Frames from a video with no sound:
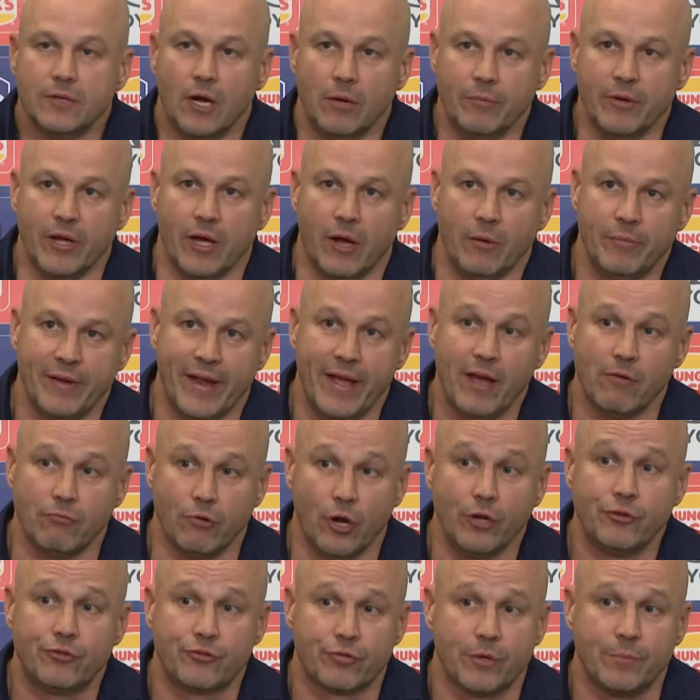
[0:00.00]
I mean, our
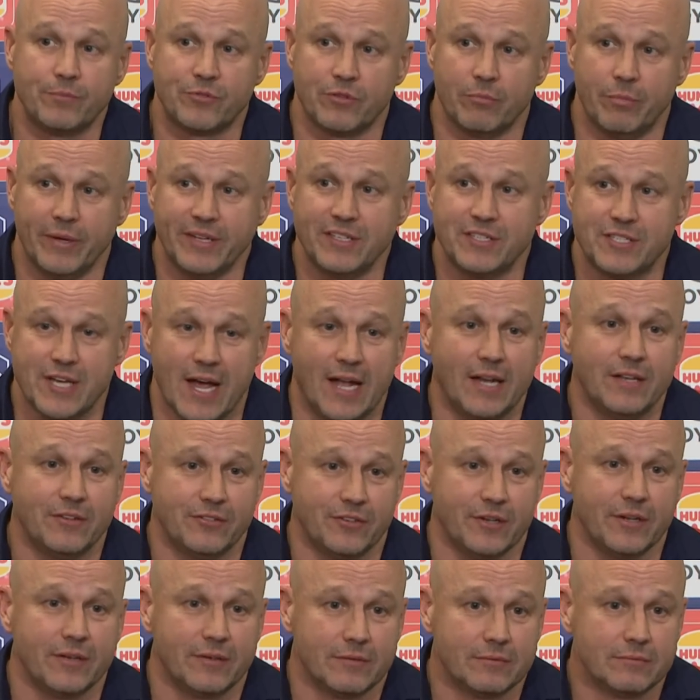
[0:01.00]
road trips have been
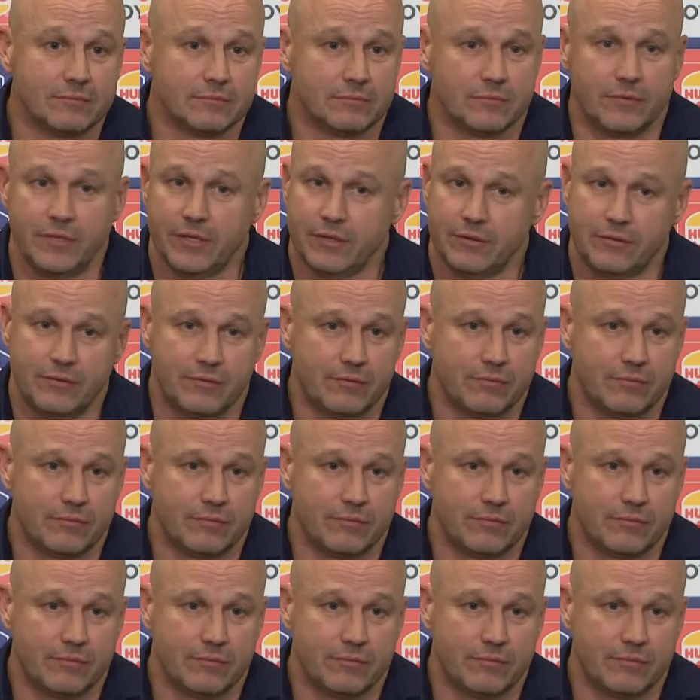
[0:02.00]
challenging. We're